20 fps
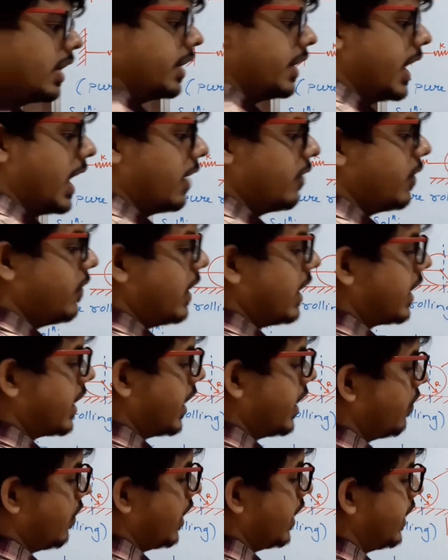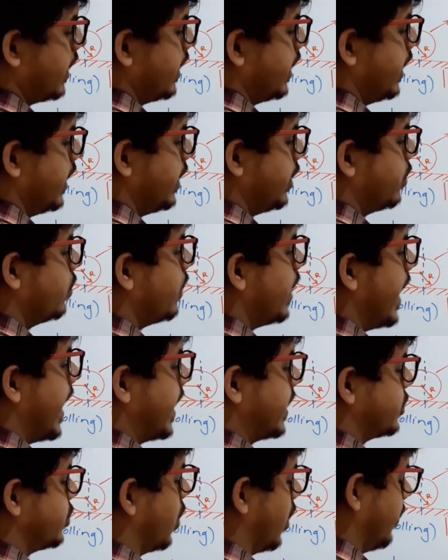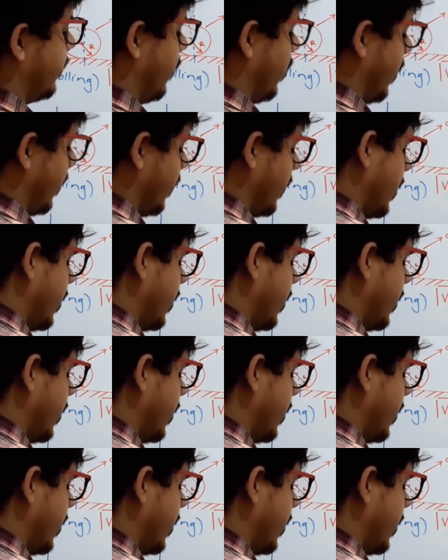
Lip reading: Now we will convert into x dot form.